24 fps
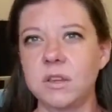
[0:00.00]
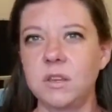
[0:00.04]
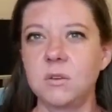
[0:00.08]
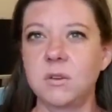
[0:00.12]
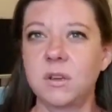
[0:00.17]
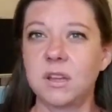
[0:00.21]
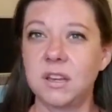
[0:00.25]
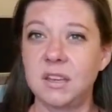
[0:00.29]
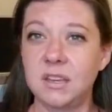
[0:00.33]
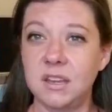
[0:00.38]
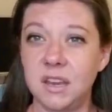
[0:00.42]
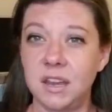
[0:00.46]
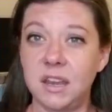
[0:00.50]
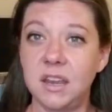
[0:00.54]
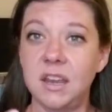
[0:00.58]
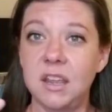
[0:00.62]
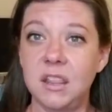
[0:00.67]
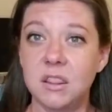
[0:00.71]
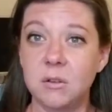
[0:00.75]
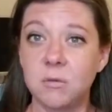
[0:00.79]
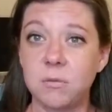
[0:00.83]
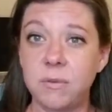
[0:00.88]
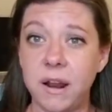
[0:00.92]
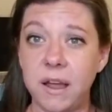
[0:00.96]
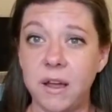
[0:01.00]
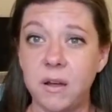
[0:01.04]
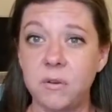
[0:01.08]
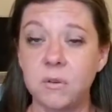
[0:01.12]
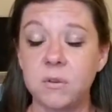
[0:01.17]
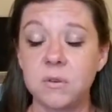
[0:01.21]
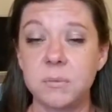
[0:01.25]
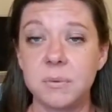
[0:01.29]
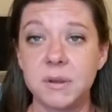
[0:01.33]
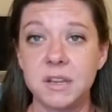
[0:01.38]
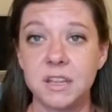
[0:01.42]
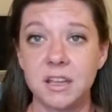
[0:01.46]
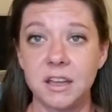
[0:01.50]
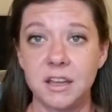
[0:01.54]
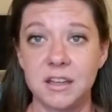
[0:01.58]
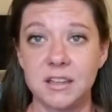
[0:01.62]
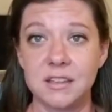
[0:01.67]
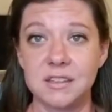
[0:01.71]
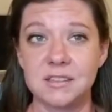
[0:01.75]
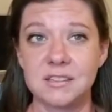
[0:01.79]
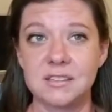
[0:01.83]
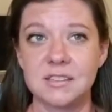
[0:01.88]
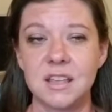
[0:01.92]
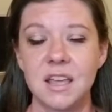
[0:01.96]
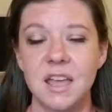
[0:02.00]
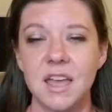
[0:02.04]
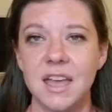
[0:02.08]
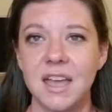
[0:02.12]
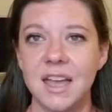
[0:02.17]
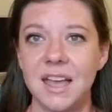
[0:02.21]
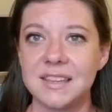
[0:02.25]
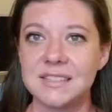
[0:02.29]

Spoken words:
when you can knit it in the round, because